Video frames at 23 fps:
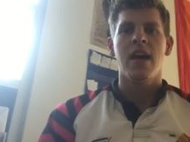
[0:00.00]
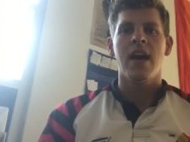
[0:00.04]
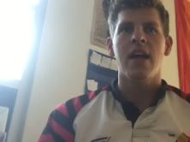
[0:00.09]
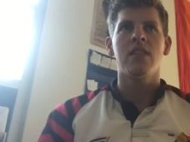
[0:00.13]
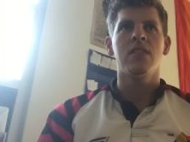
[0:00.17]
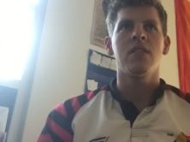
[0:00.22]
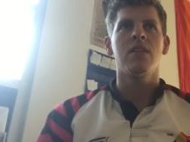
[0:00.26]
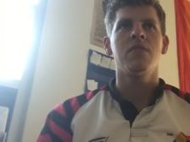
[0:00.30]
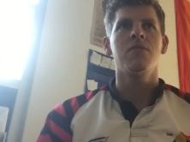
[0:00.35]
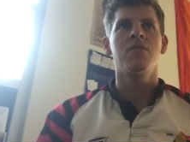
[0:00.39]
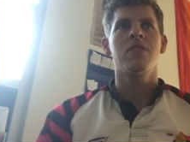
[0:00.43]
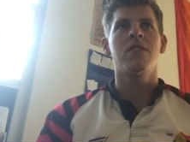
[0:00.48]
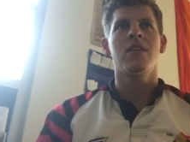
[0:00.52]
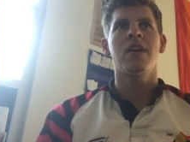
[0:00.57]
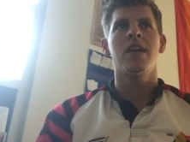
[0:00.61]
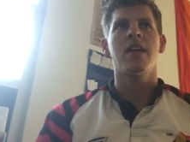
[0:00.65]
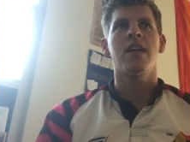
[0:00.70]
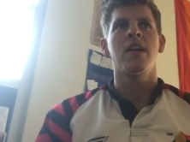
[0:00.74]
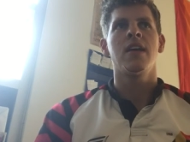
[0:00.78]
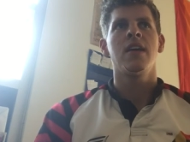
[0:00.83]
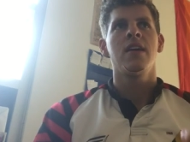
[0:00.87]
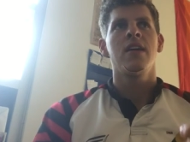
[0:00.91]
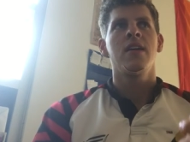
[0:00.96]
I love
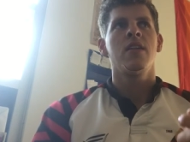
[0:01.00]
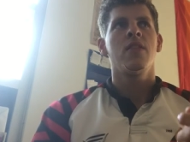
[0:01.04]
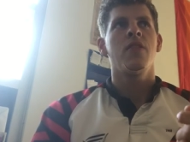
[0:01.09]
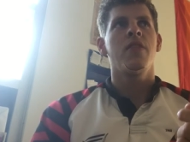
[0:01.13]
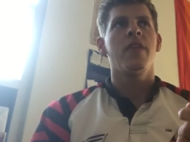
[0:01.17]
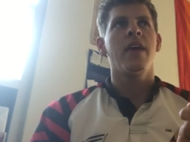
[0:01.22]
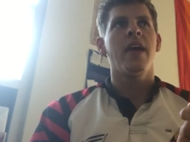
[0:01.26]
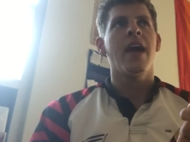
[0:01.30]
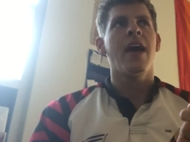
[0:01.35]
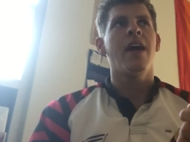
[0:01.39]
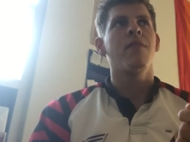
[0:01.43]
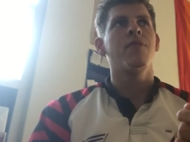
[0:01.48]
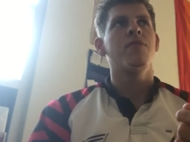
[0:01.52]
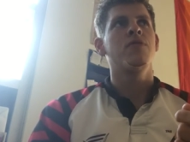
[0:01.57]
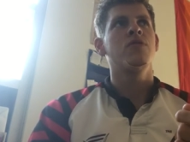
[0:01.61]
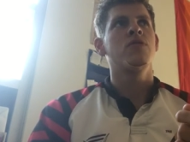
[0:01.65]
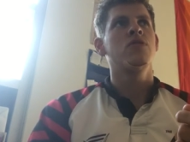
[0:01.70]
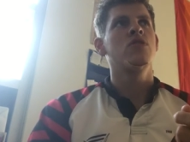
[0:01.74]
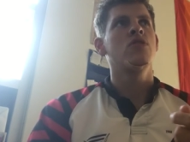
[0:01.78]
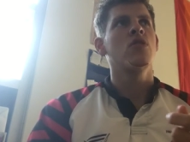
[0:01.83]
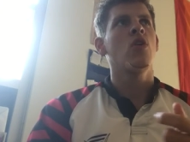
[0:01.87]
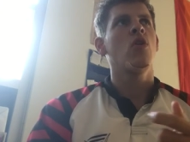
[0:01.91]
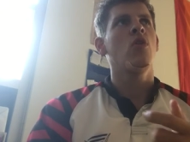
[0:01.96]
that they have
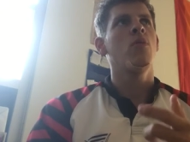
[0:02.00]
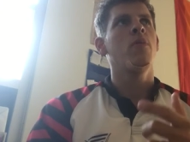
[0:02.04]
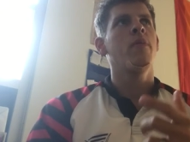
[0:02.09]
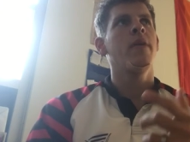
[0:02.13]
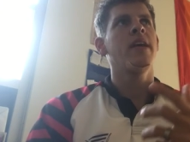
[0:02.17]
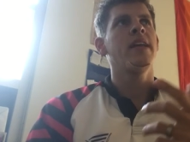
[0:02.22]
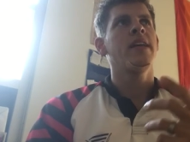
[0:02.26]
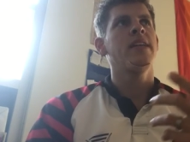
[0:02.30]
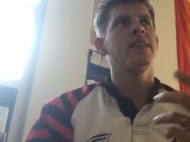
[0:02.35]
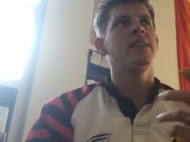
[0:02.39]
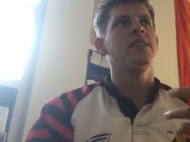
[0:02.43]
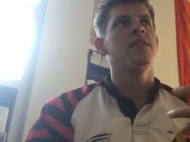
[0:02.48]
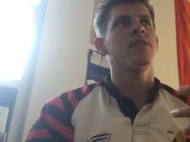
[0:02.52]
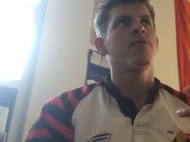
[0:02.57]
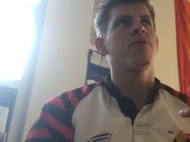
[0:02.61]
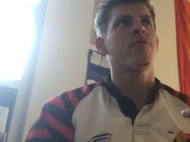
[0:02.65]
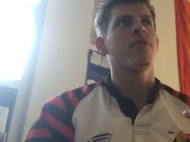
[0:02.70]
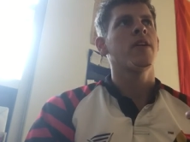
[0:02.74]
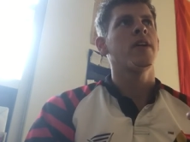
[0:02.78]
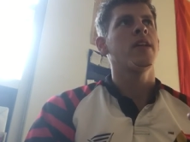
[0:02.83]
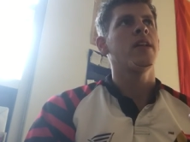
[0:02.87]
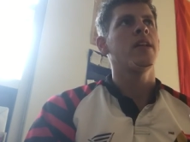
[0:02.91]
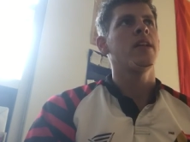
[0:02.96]
so many
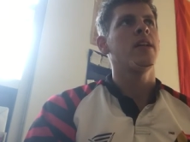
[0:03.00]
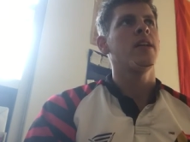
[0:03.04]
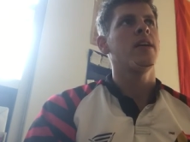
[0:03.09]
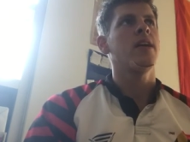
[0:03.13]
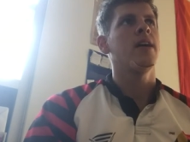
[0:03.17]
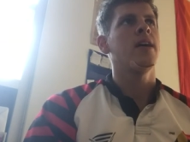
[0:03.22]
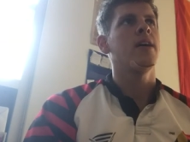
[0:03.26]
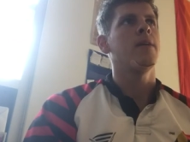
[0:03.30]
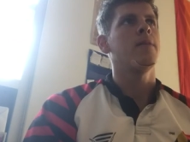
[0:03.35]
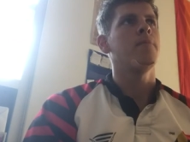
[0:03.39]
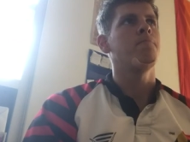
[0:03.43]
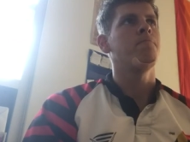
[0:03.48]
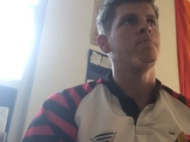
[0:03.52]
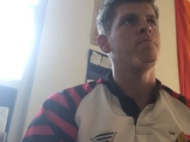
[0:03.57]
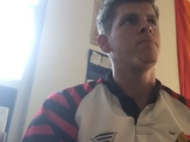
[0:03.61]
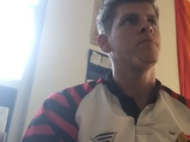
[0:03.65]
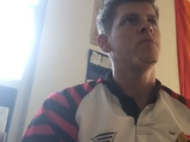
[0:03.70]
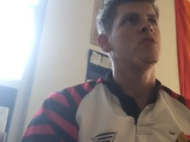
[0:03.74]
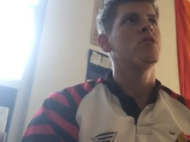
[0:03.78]
different um,